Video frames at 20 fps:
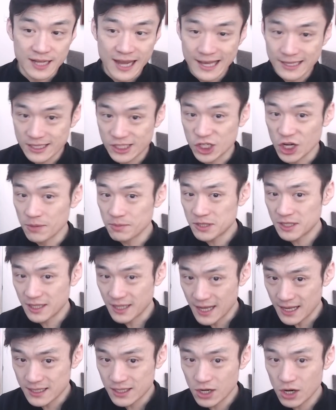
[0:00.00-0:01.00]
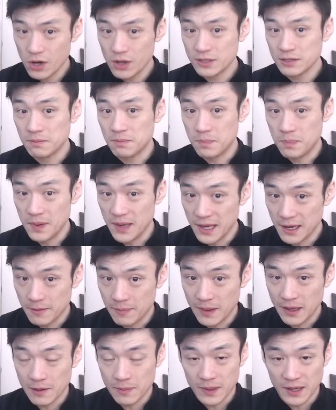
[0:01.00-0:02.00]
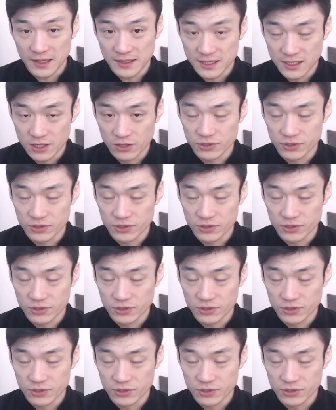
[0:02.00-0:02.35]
James Tedesco is a big deal.